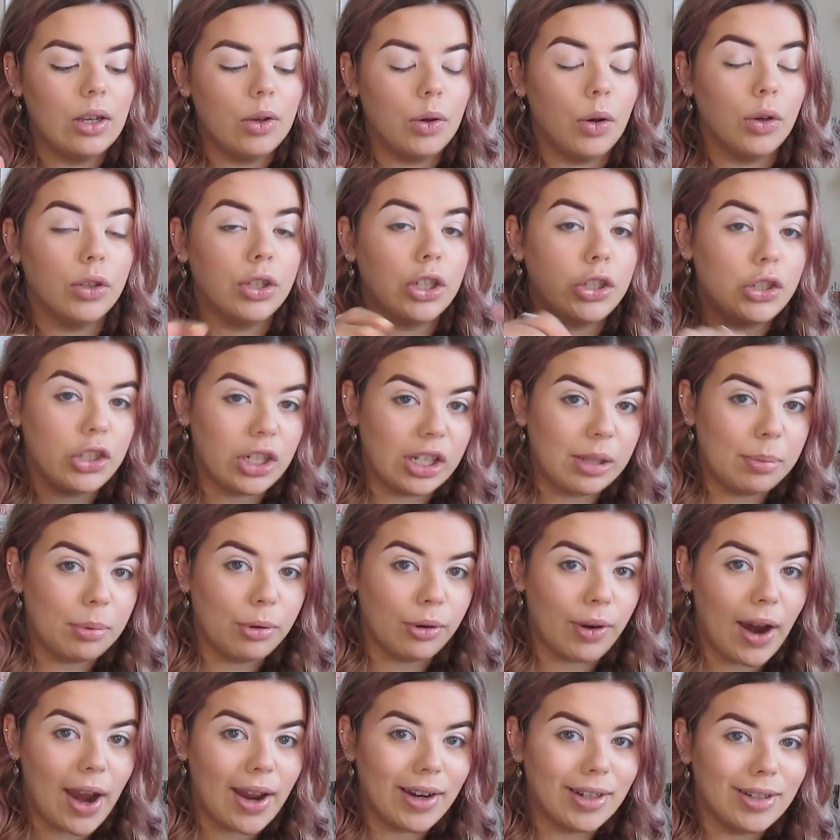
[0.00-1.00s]
on the
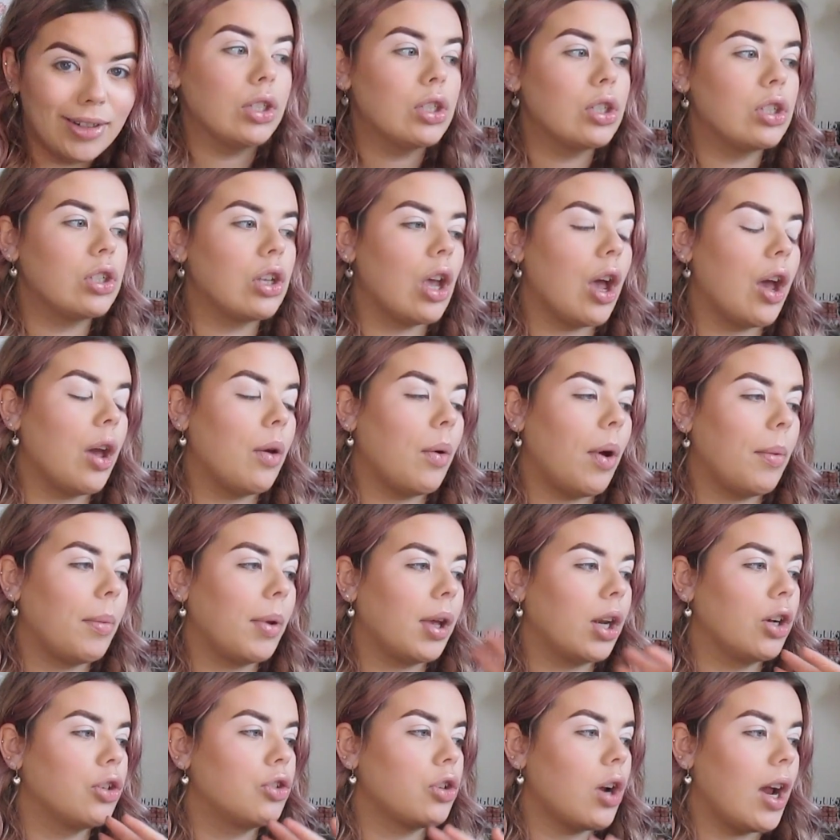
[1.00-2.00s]
cheaper end, so I'm
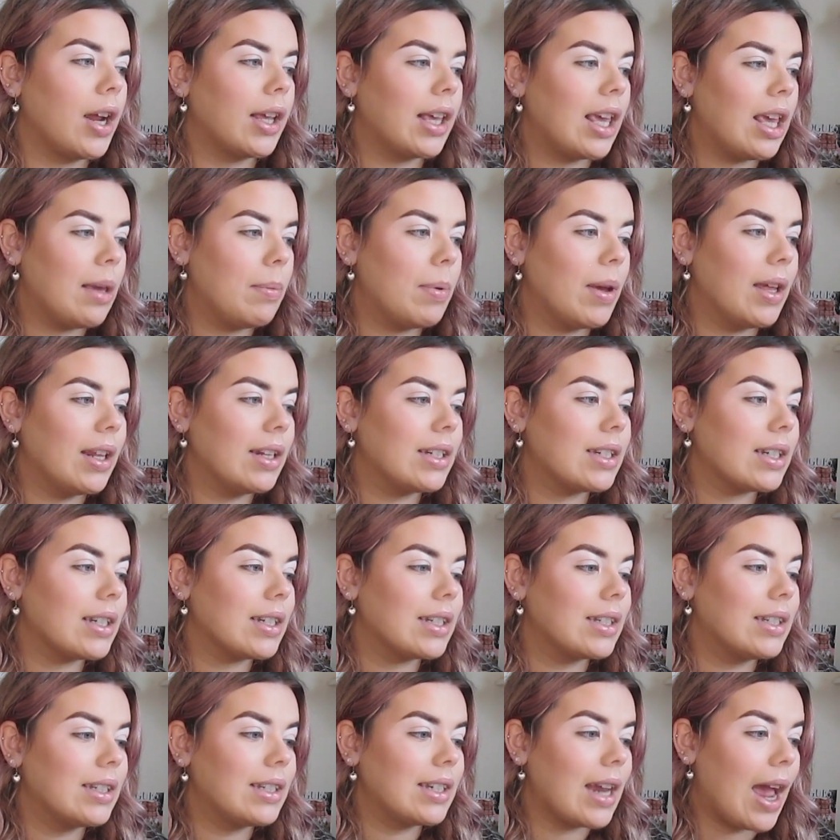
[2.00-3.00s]
going to try and keep it
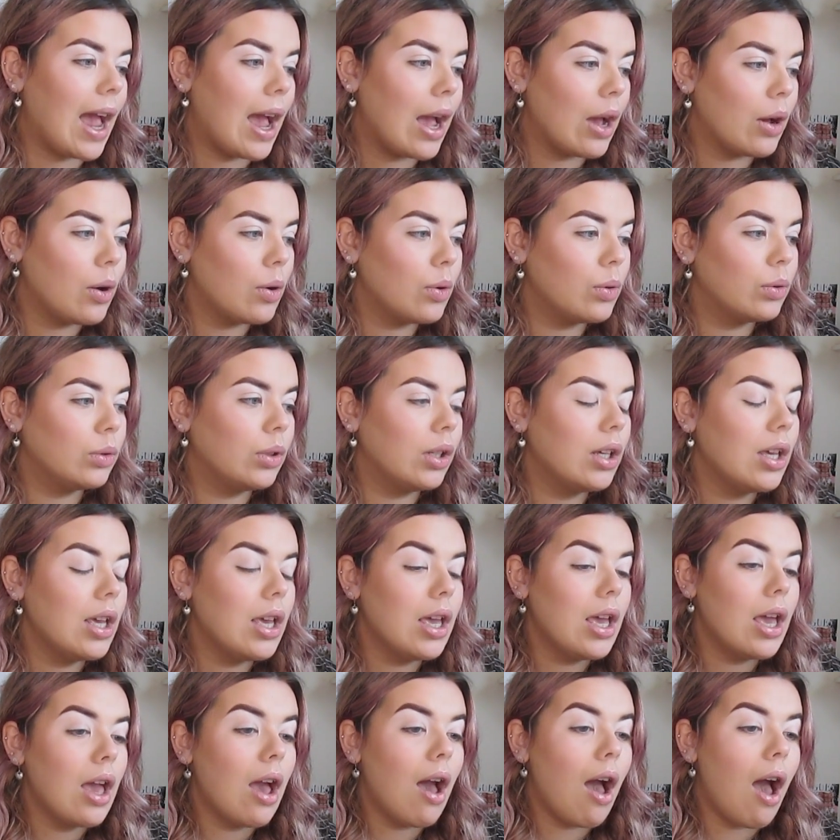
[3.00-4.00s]
down,
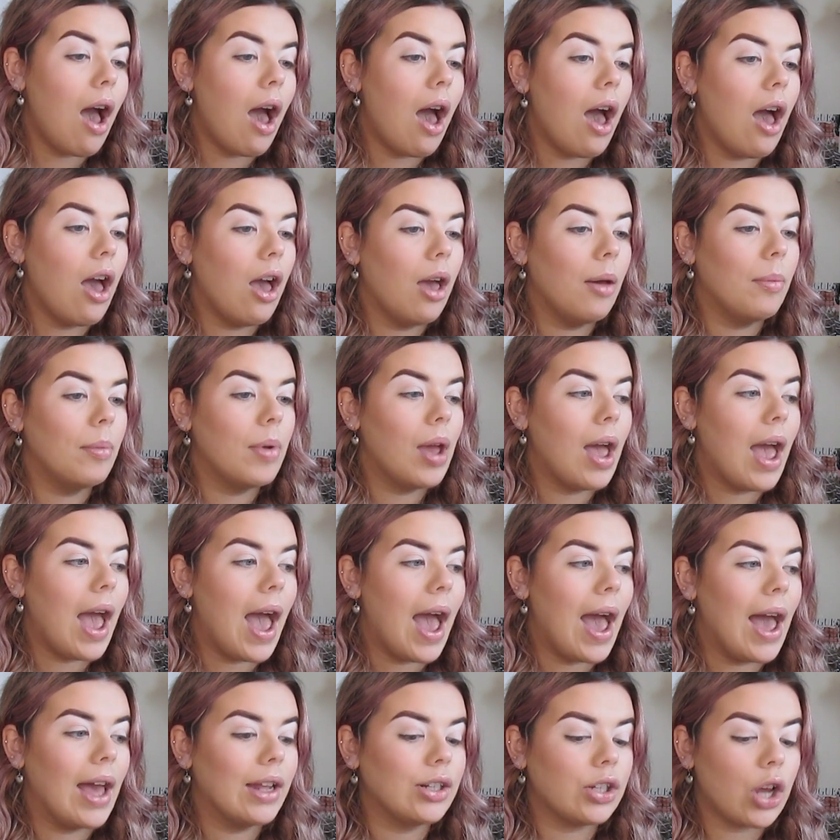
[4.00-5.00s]

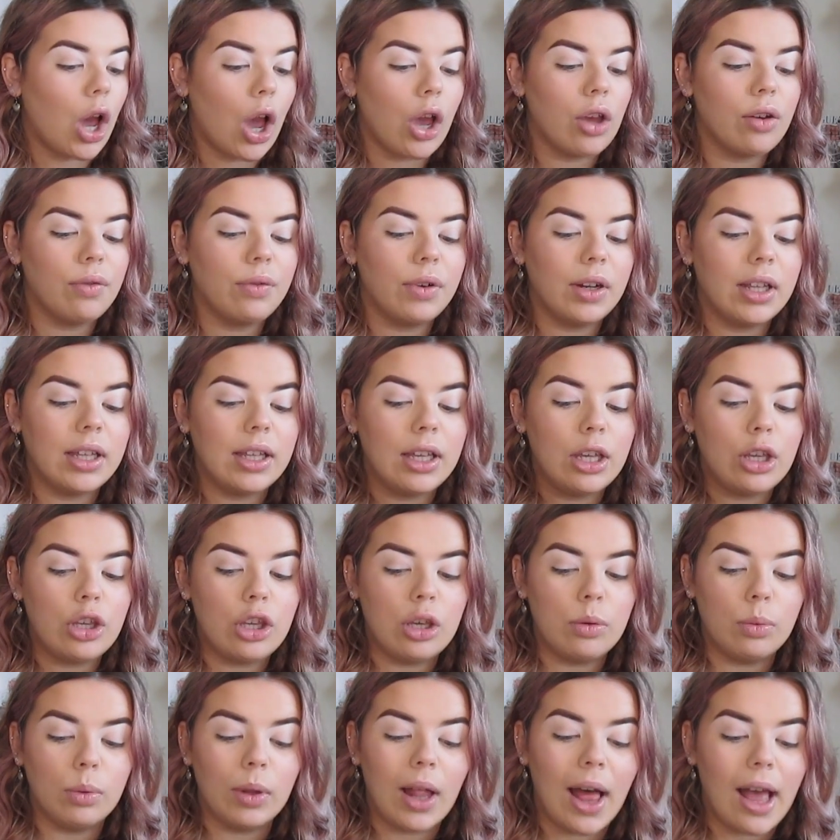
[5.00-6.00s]
and hopefully
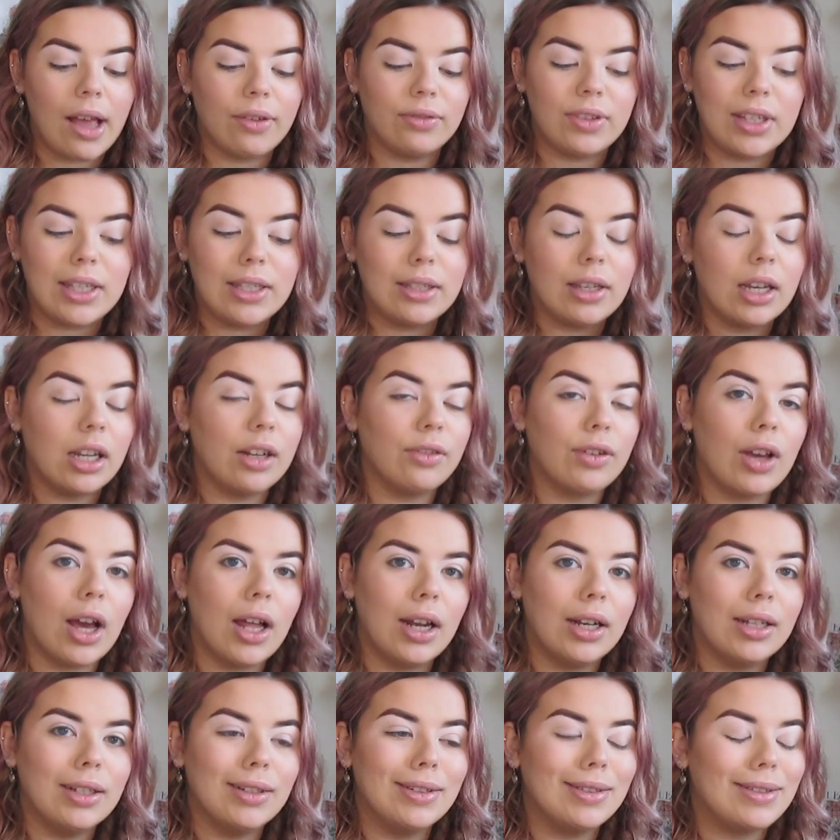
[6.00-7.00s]
you will have these kind of
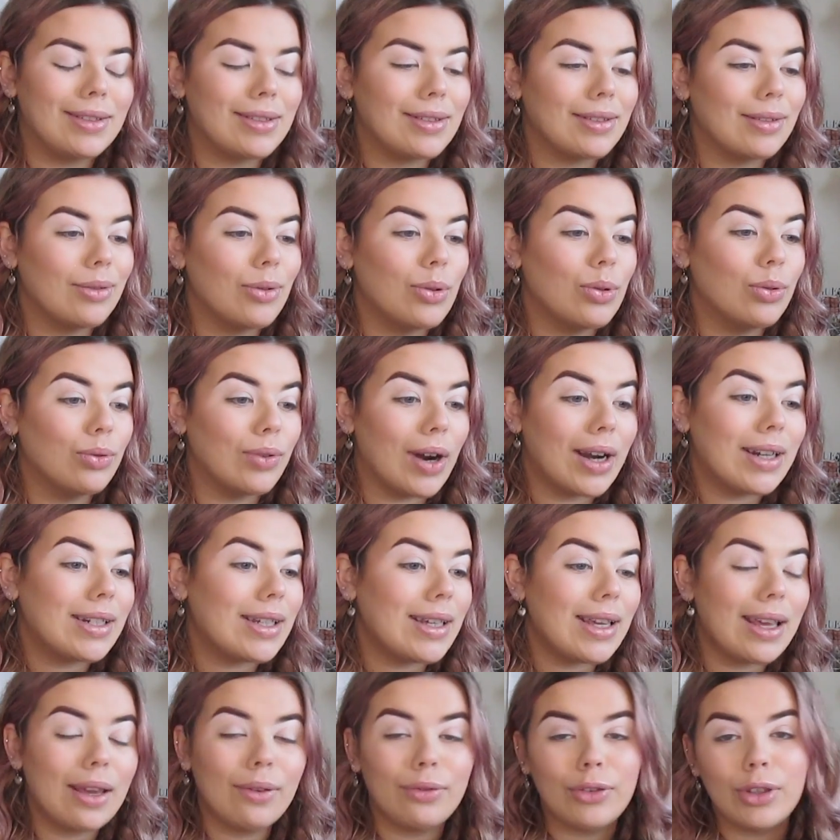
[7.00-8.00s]
colours
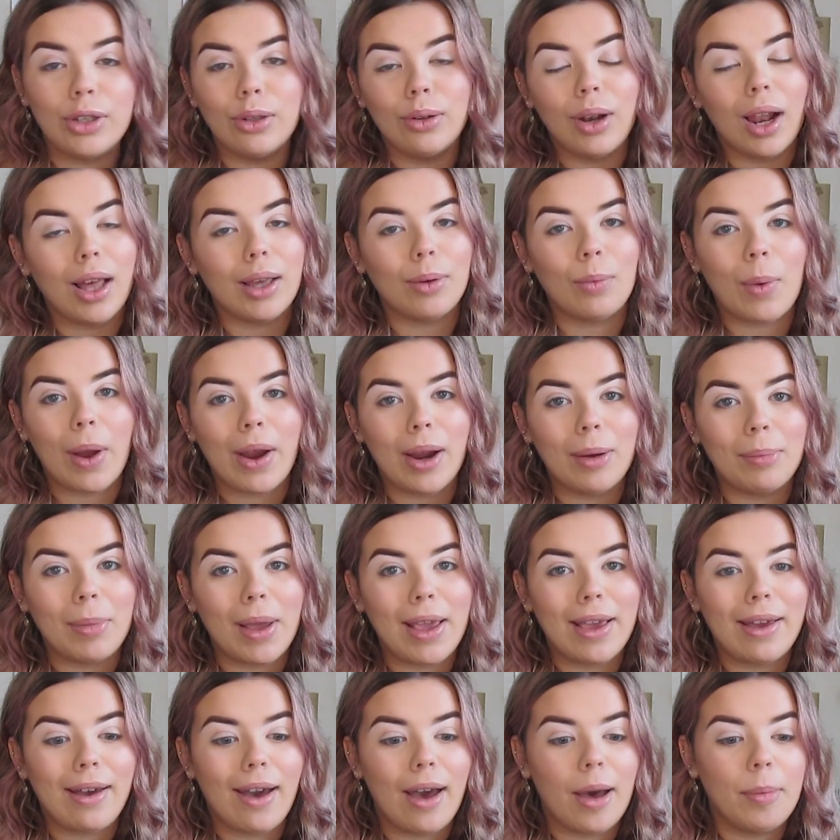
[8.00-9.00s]
already if you like wearing
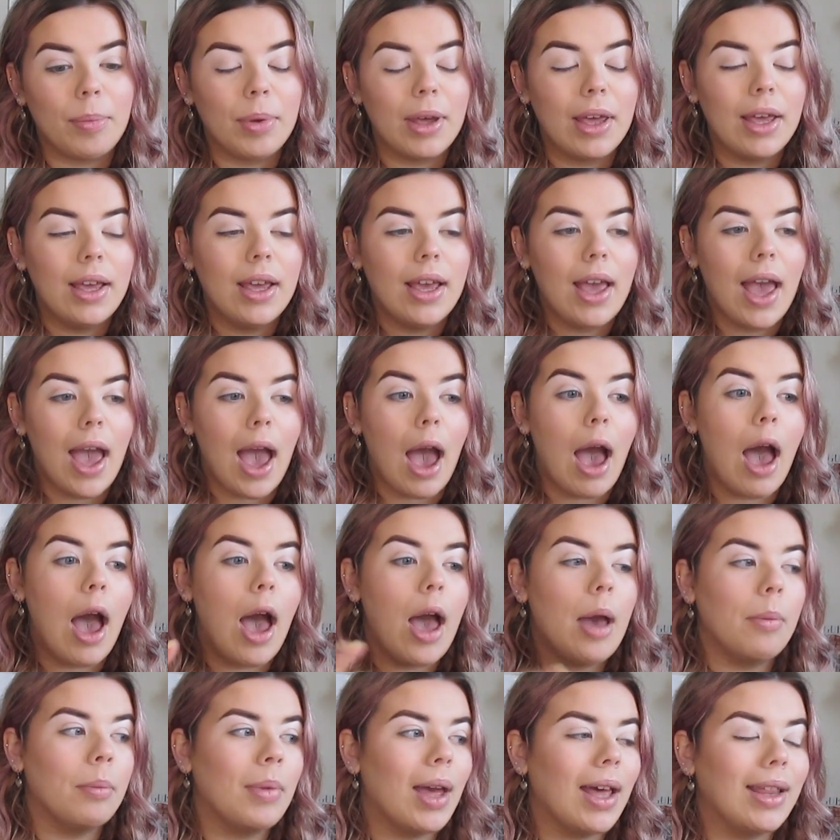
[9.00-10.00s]
makeup,
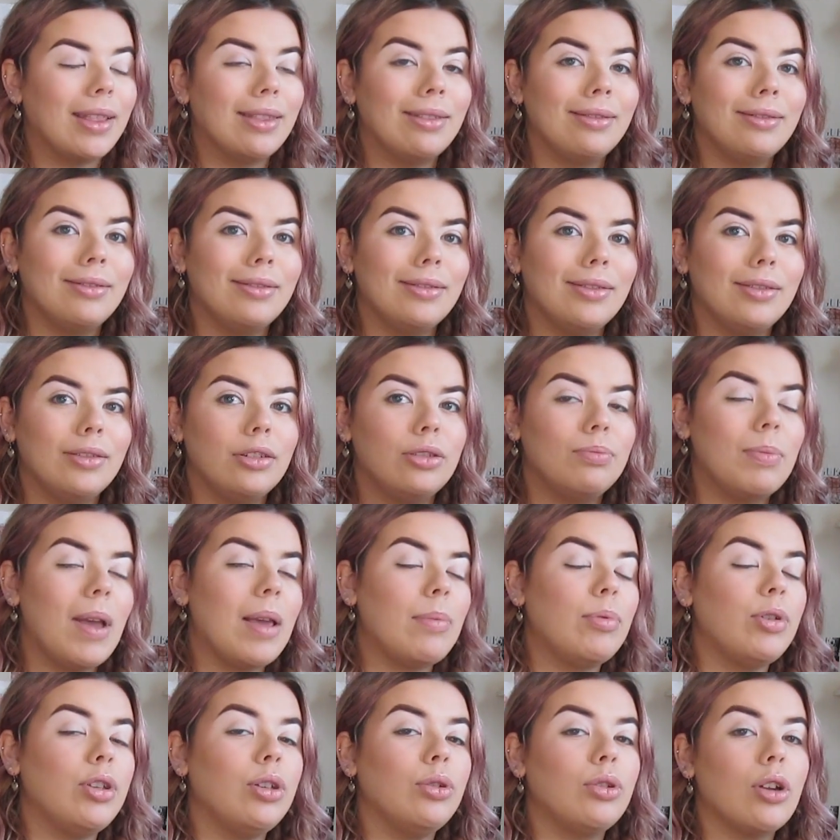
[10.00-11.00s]
and
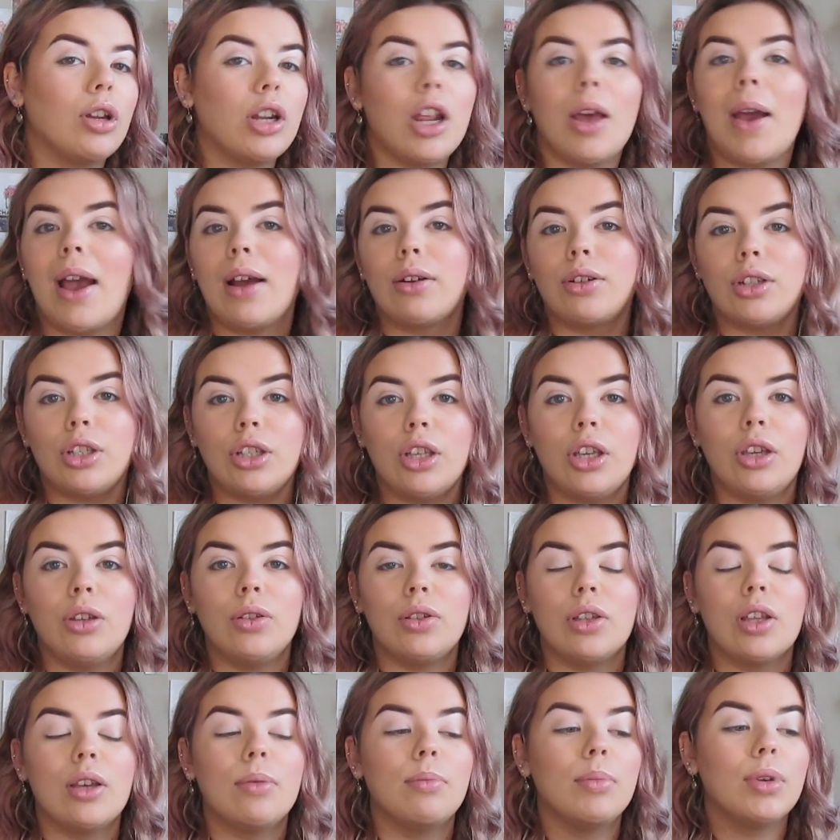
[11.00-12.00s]
maybe you don't know how to
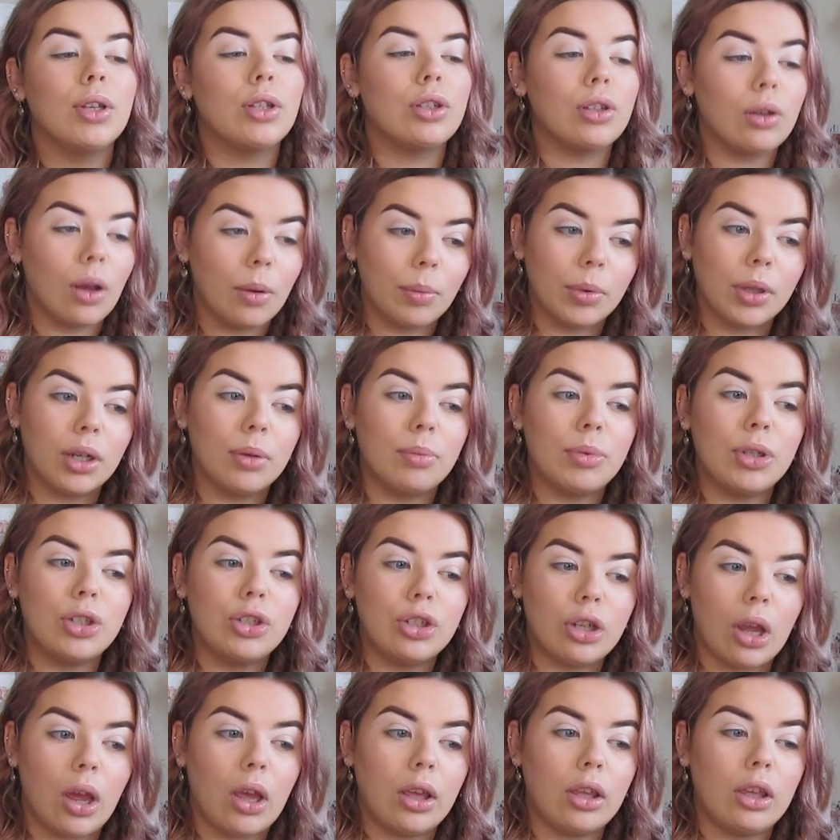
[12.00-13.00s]
use them, so I'm going to be
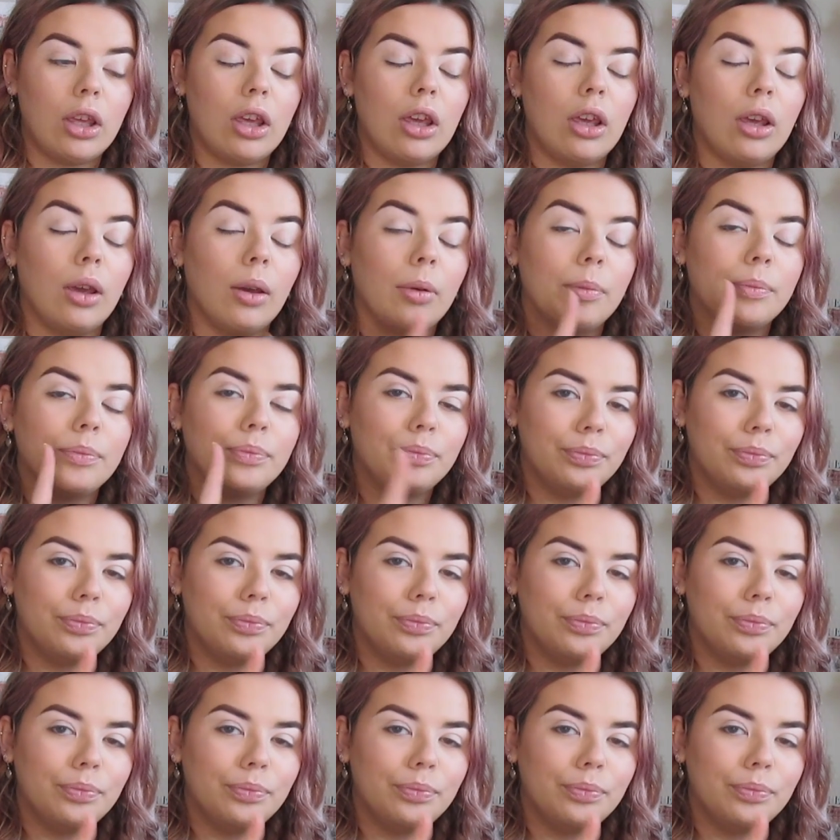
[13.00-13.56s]
showing you